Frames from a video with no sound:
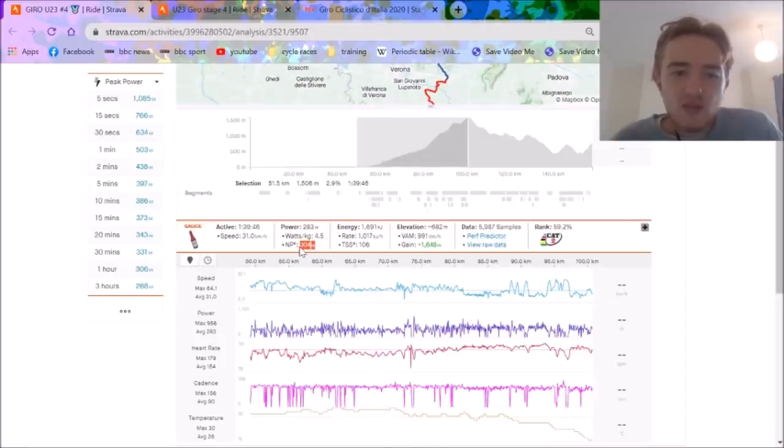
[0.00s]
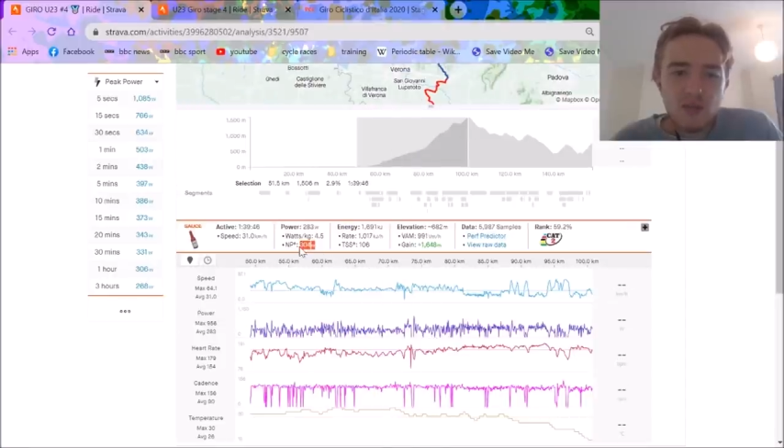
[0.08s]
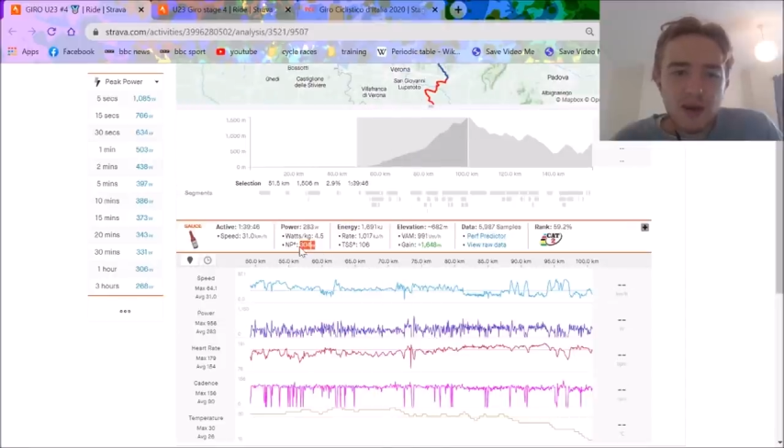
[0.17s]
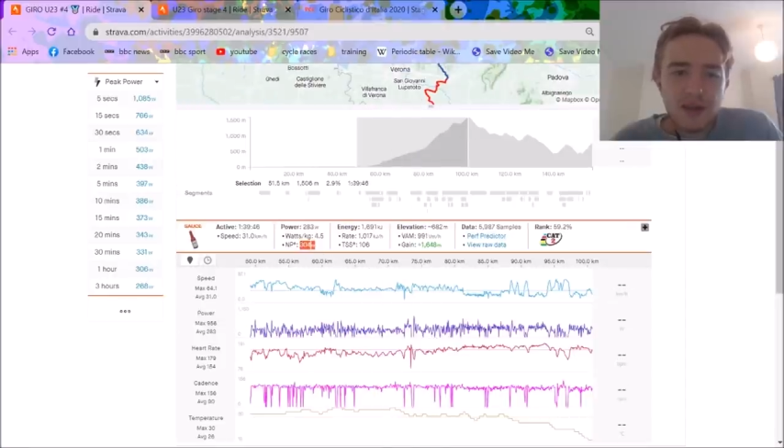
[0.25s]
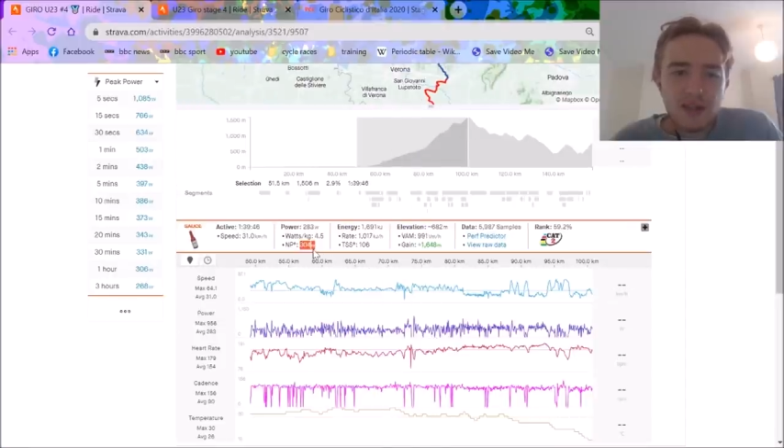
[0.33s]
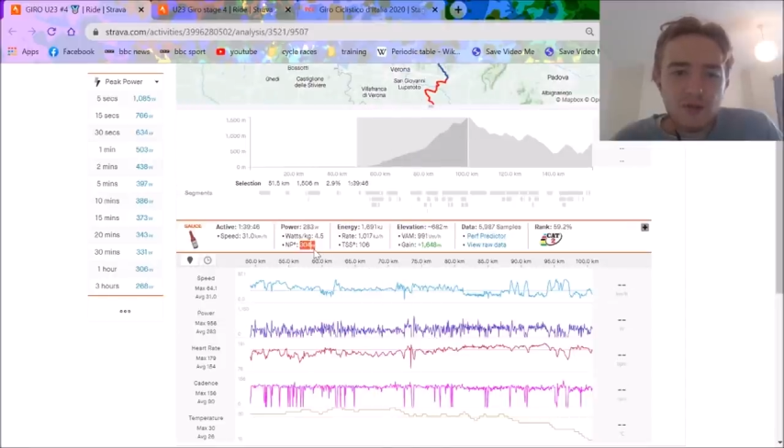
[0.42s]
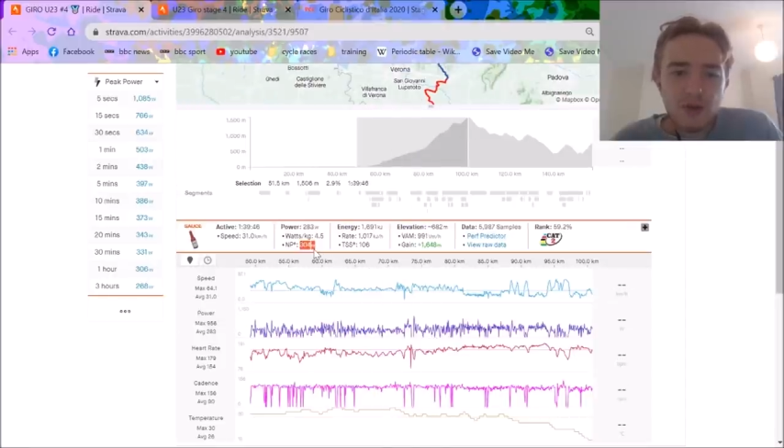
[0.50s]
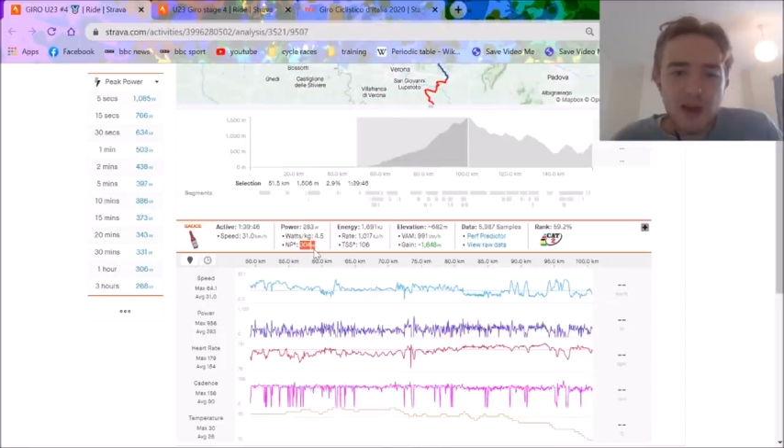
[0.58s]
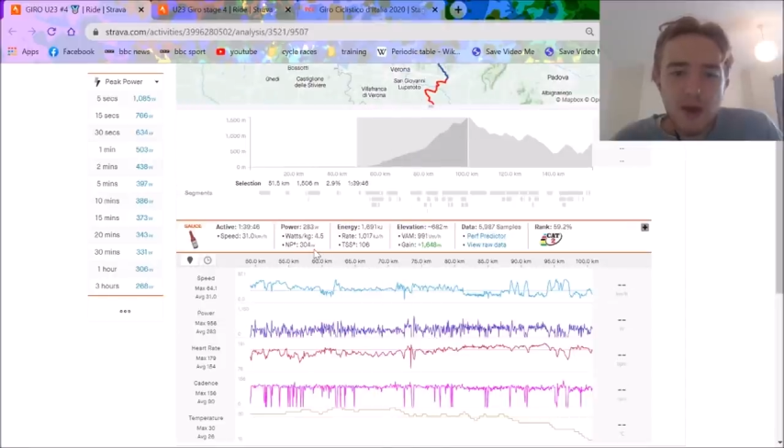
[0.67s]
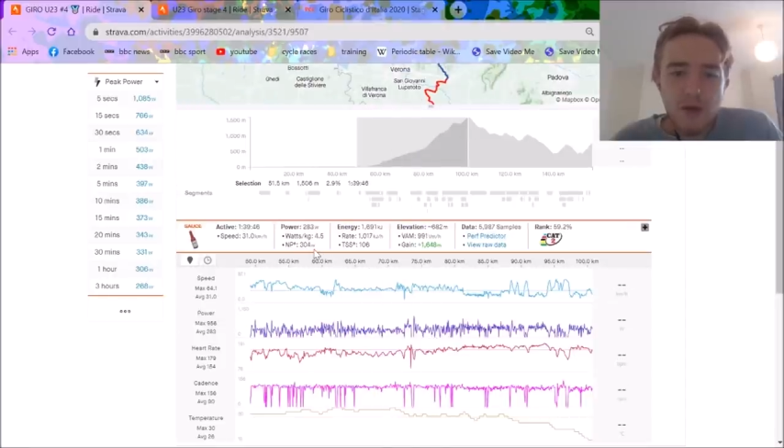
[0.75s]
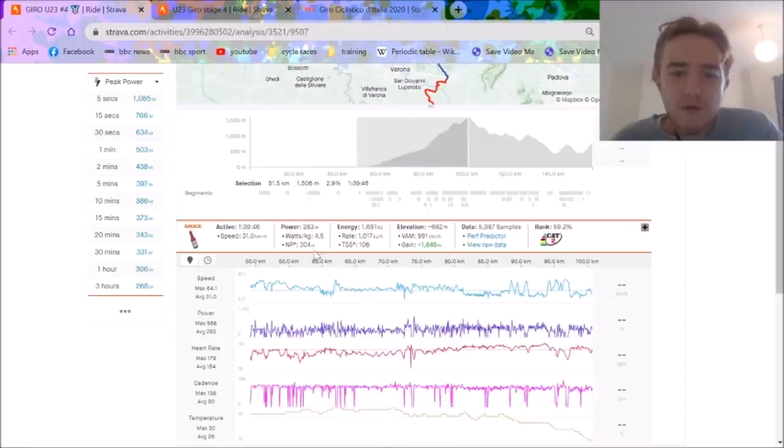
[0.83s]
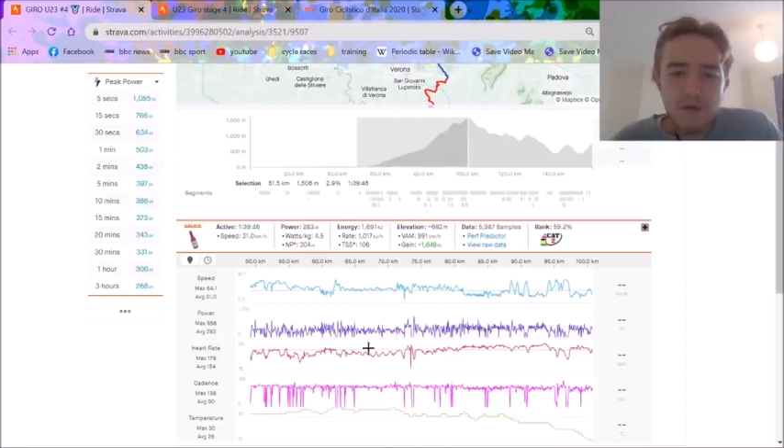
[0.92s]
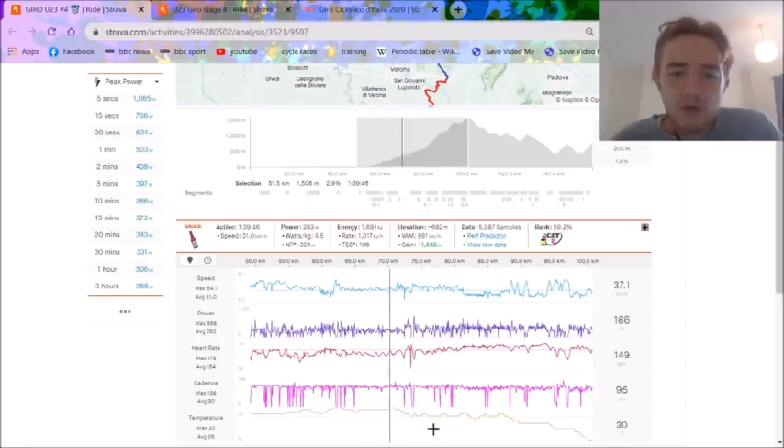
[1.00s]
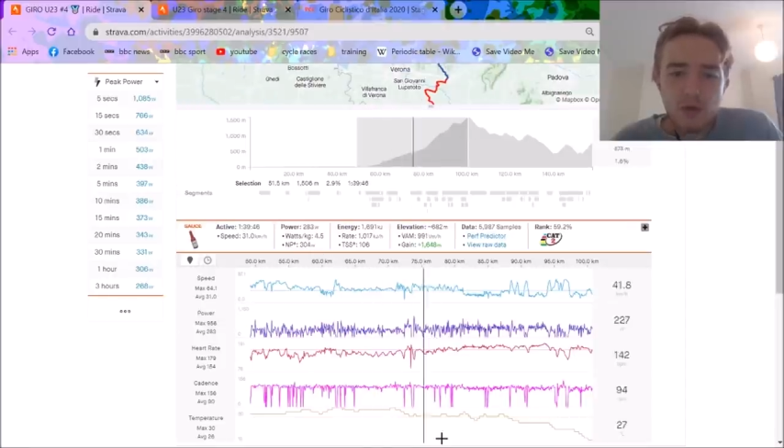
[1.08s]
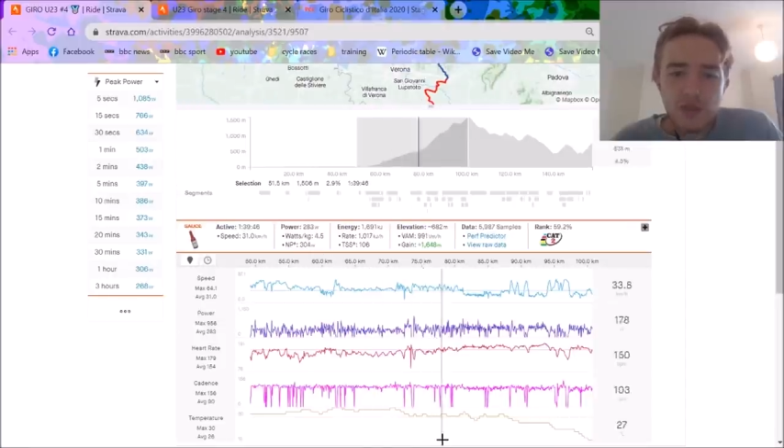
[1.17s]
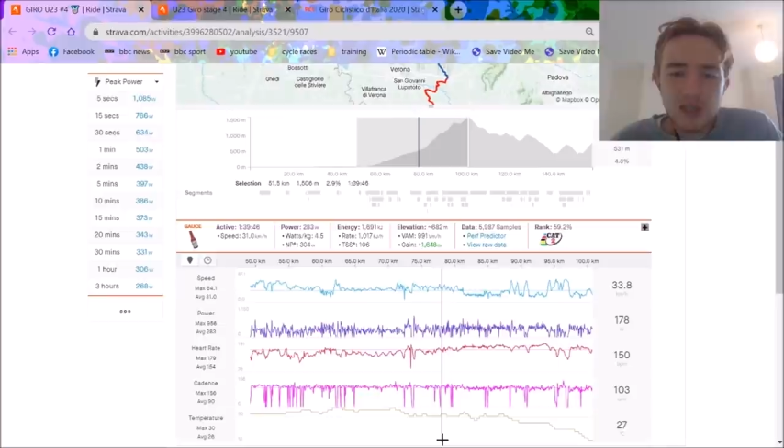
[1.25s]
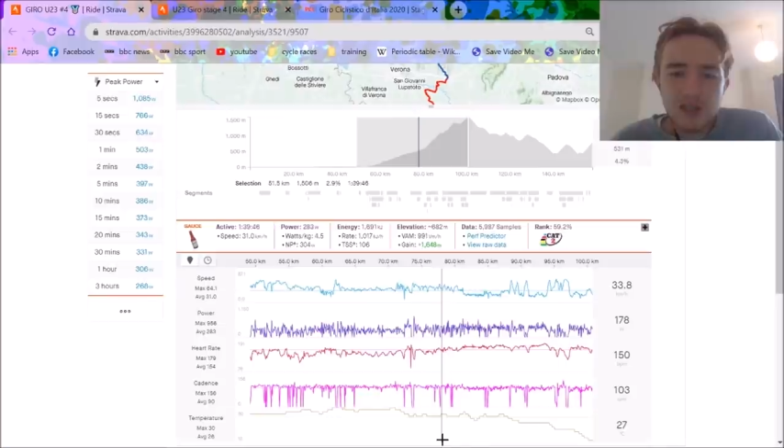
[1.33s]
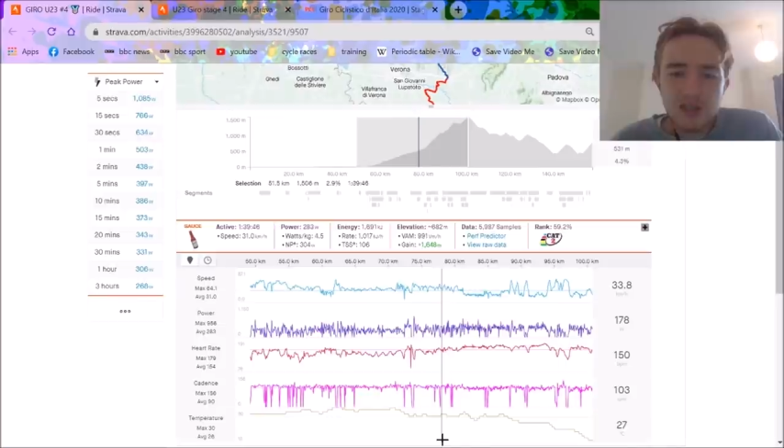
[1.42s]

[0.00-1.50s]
normalized for an hour and forty.